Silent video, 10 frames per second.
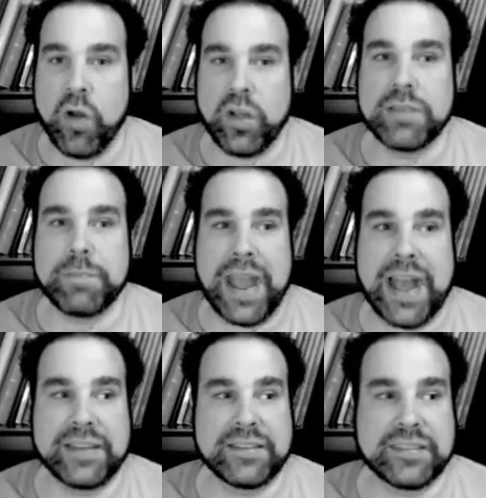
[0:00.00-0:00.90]

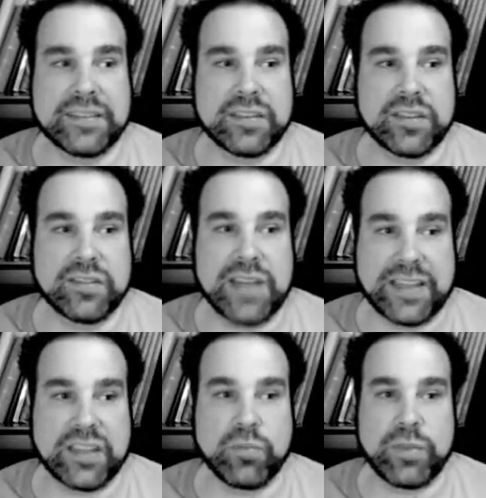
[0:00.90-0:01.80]
unbanned, now
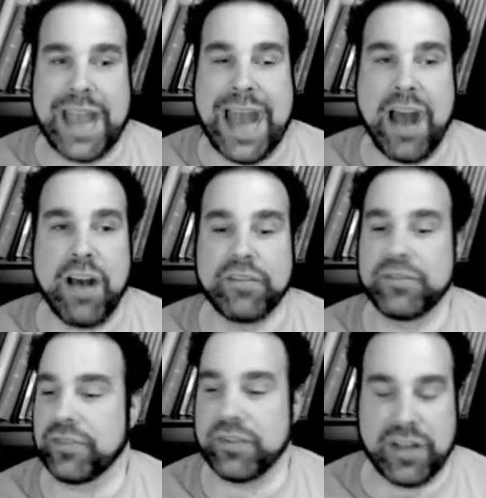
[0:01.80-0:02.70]
that we
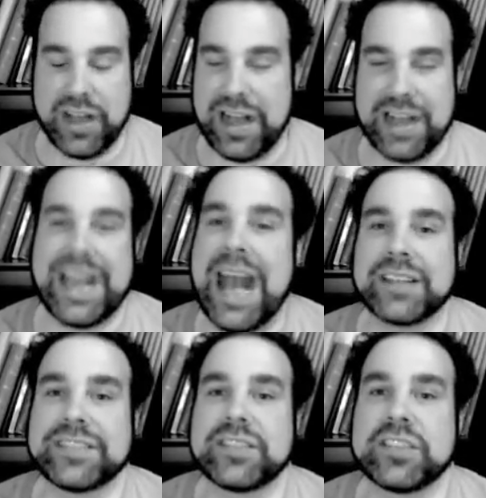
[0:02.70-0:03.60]
have a
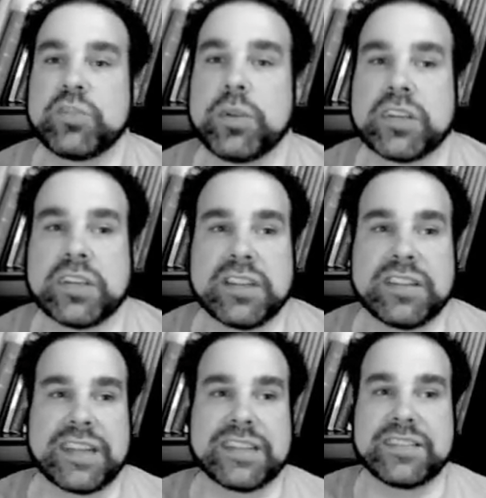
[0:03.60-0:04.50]
castle on Twitter
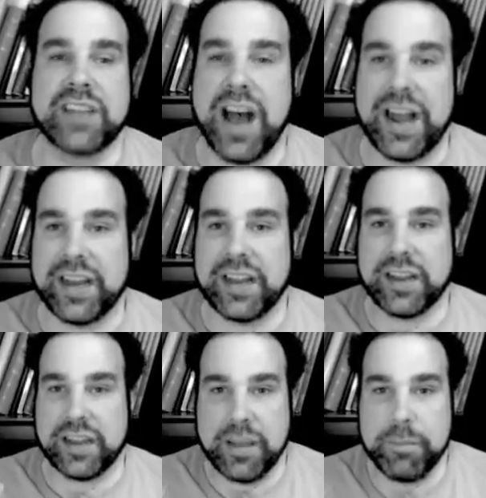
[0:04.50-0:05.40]
that is not
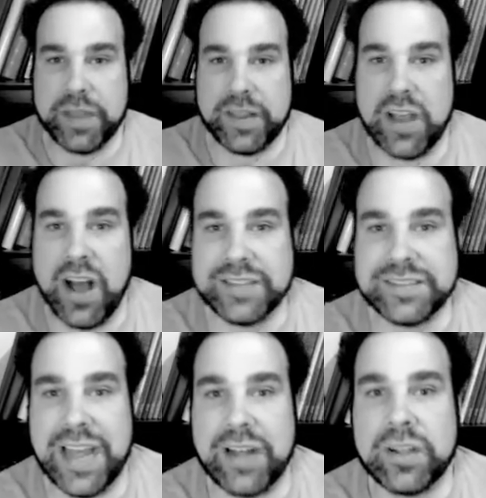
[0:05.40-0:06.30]
completely
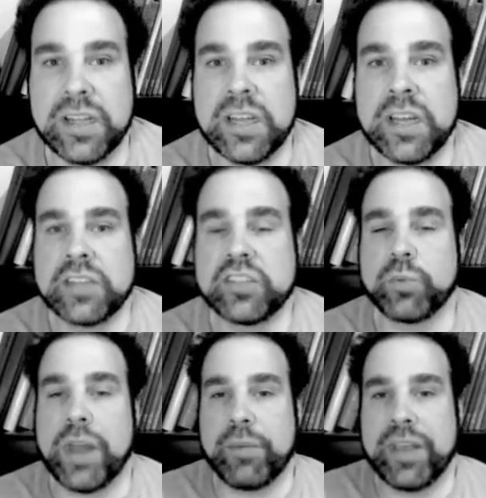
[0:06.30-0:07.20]
hostile to
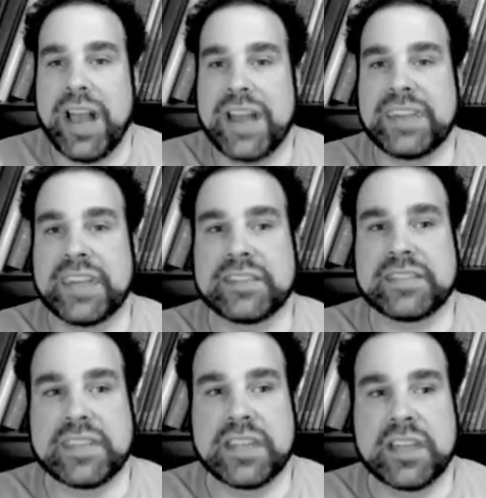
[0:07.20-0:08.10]
right wing
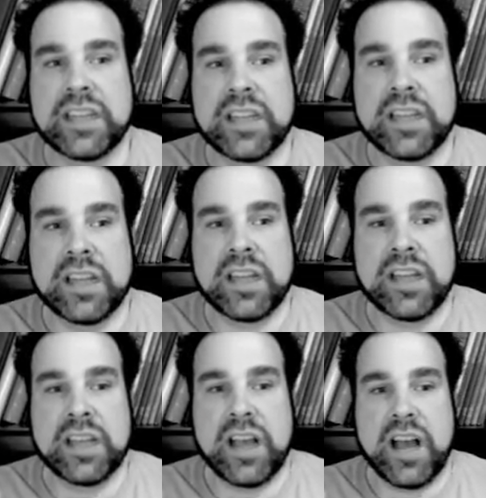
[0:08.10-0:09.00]
ideas,
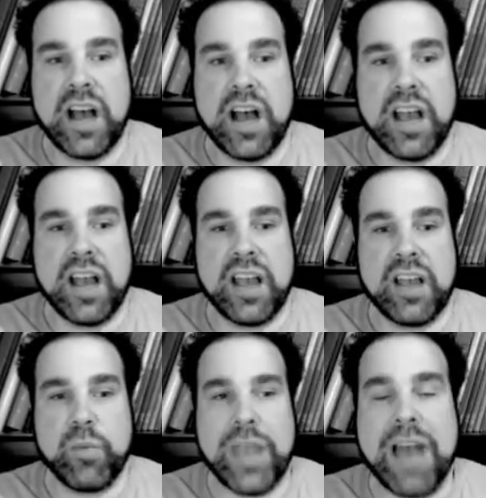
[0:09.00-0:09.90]
uh,
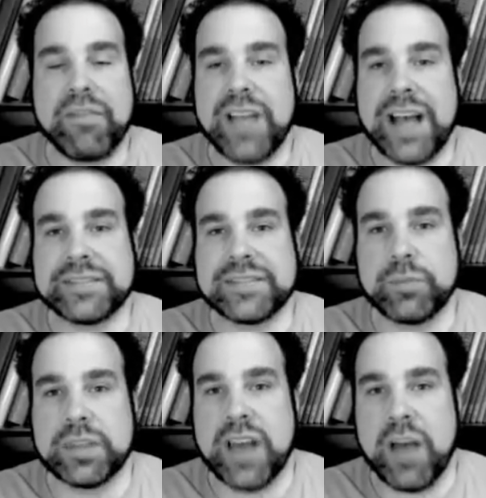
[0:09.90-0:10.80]
we have less than
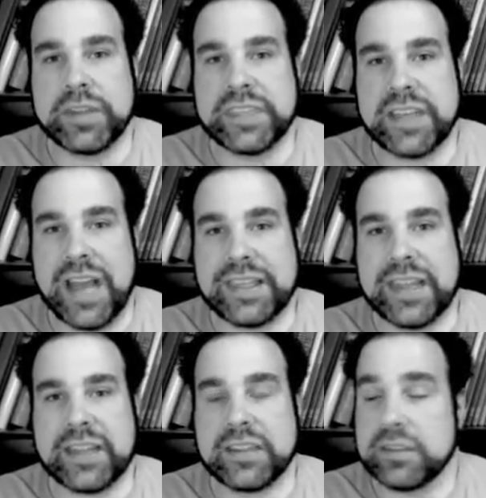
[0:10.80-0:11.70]
we thought we did. I
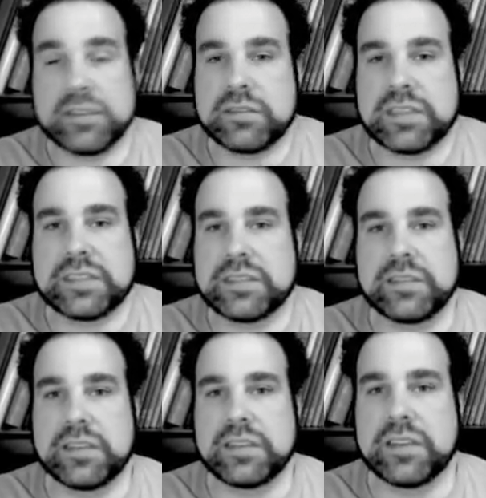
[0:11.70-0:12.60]
think just
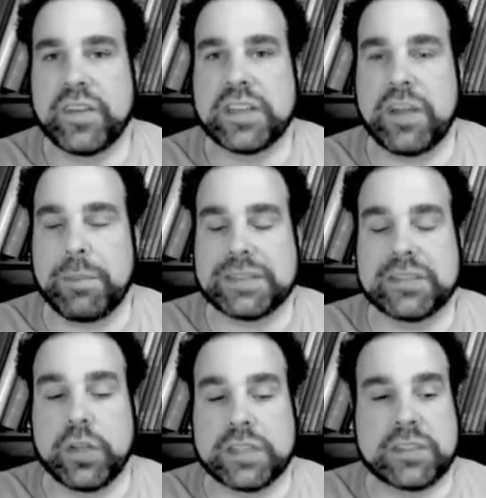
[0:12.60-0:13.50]
definitive. I mean, it's
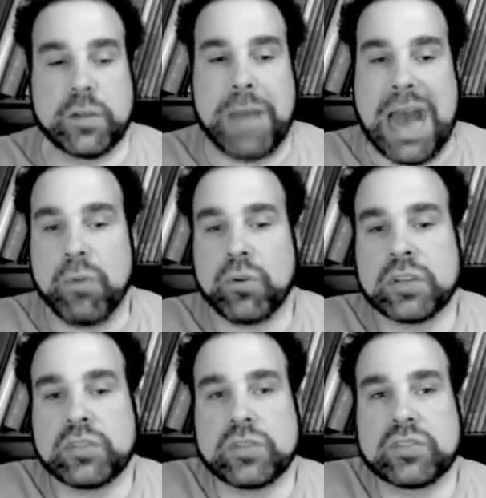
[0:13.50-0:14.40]
still it's still power
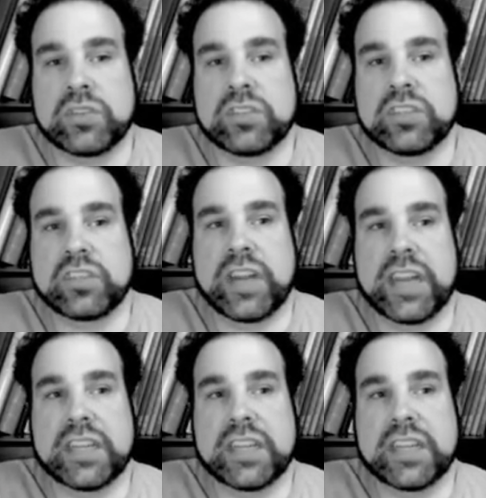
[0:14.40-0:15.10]
to a certain degree.